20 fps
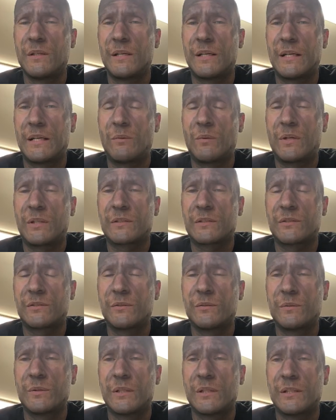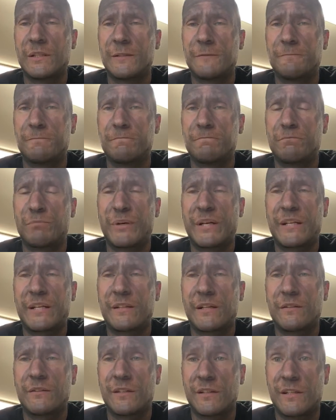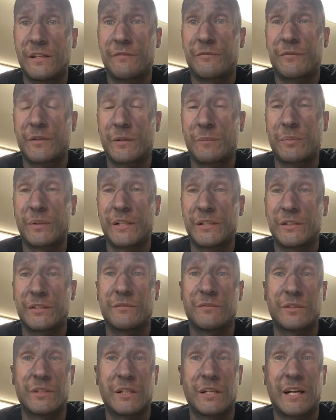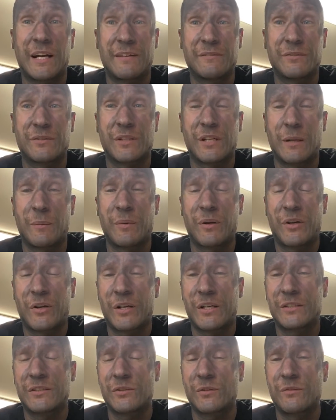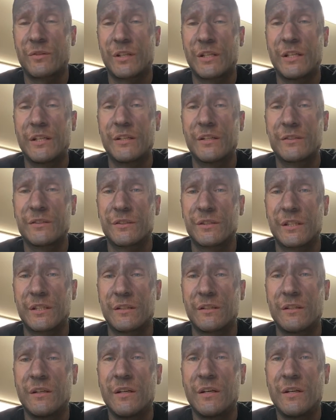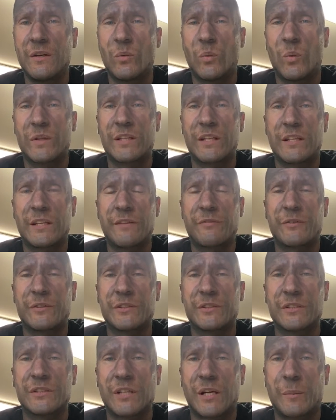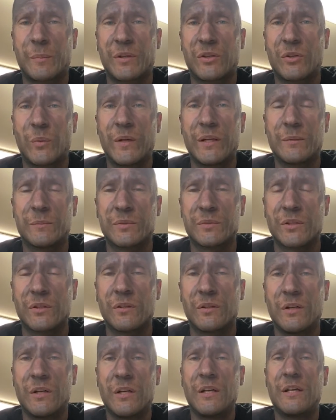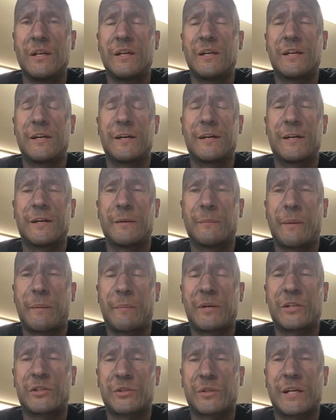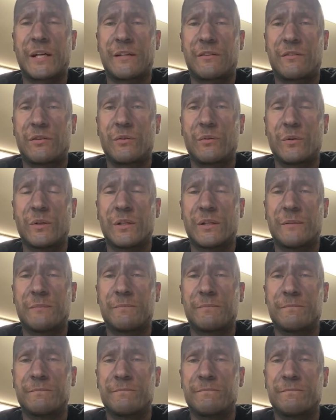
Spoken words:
I want to break down the different abrasives that I've come across over the years and what the differences are between them. So I'm gonna try to